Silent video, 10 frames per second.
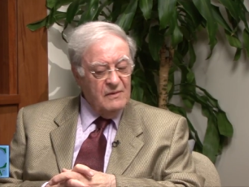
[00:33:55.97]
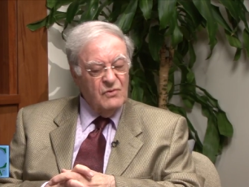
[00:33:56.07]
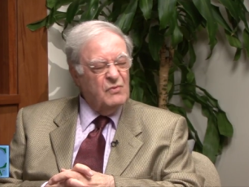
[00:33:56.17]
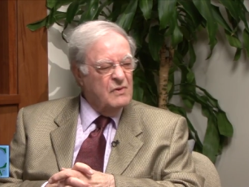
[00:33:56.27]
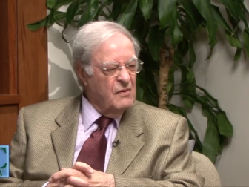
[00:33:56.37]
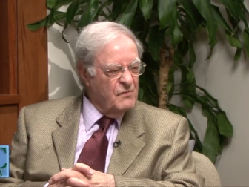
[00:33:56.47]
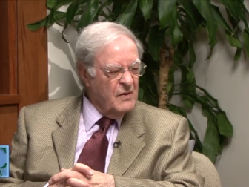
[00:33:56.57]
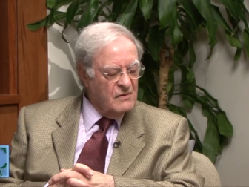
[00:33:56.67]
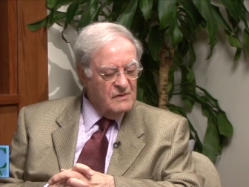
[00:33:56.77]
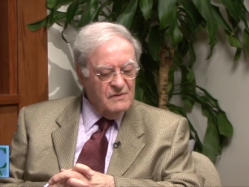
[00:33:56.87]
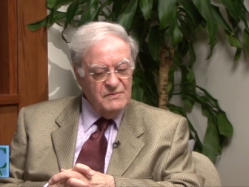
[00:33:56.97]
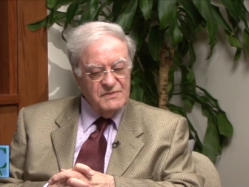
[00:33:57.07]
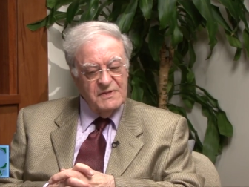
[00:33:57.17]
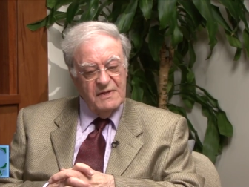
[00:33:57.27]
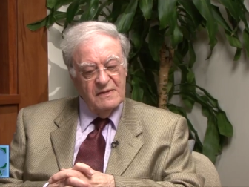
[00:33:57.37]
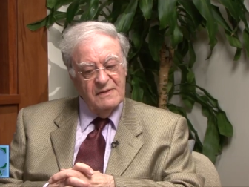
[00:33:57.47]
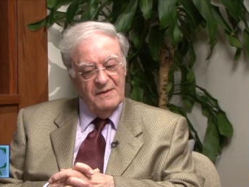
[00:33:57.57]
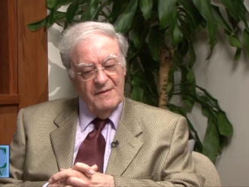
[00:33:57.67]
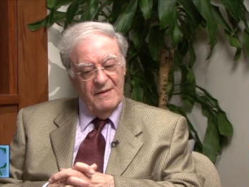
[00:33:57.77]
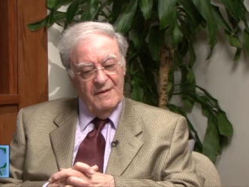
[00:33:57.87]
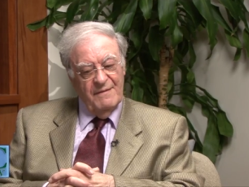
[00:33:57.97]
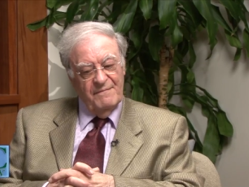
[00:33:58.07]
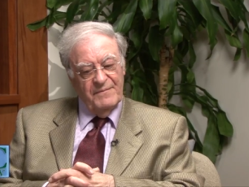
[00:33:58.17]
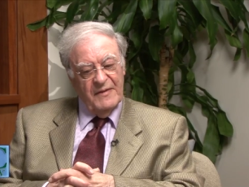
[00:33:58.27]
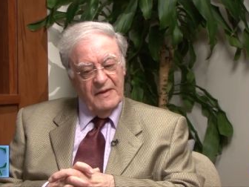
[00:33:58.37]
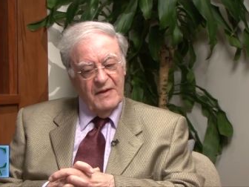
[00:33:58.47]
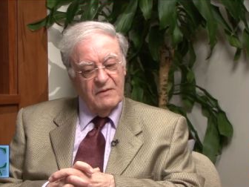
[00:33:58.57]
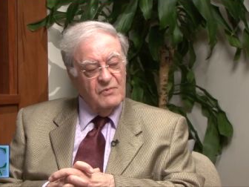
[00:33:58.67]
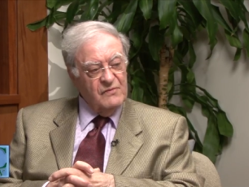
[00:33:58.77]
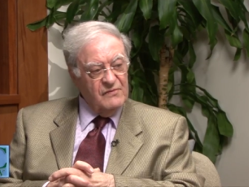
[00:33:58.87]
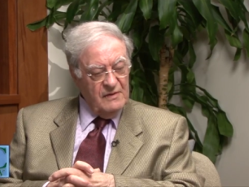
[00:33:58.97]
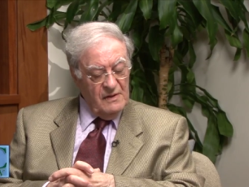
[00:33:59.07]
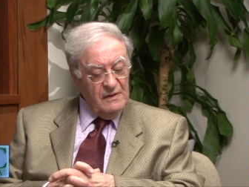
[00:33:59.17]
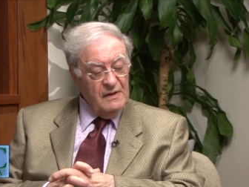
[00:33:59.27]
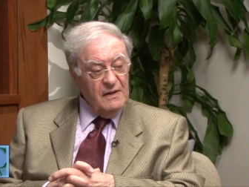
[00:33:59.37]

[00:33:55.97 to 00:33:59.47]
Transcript: too difficult to seal, and that was still